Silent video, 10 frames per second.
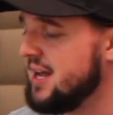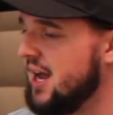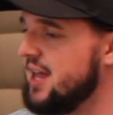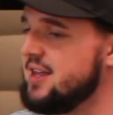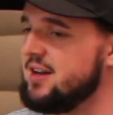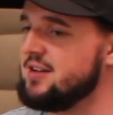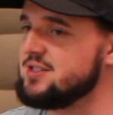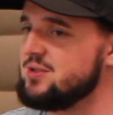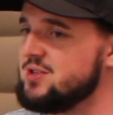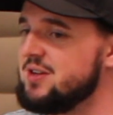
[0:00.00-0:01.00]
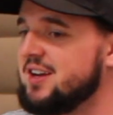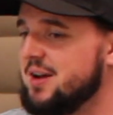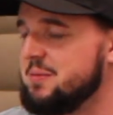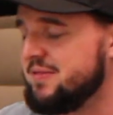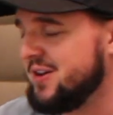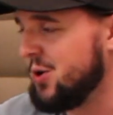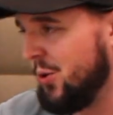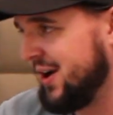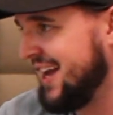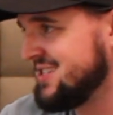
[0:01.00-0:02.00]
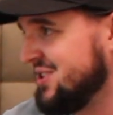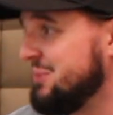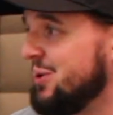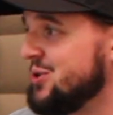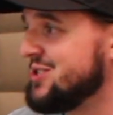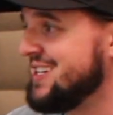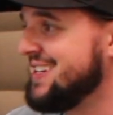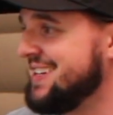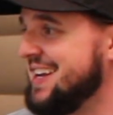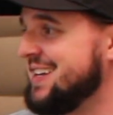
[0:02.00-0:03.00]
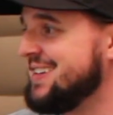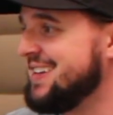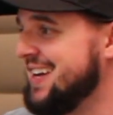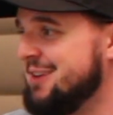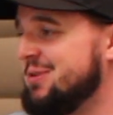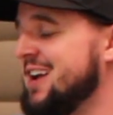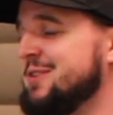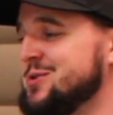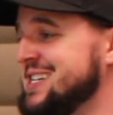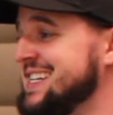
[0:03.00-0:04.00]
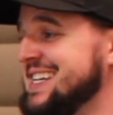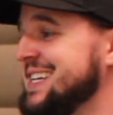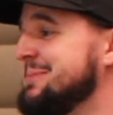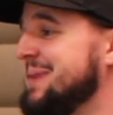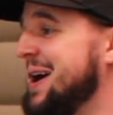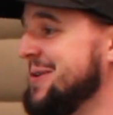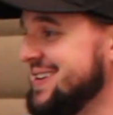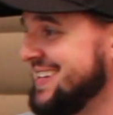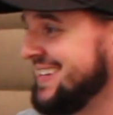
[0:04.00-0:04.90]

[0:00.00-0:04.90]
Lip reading: Sure. And then also too, I'm a very organized, clean person and probably have OCD about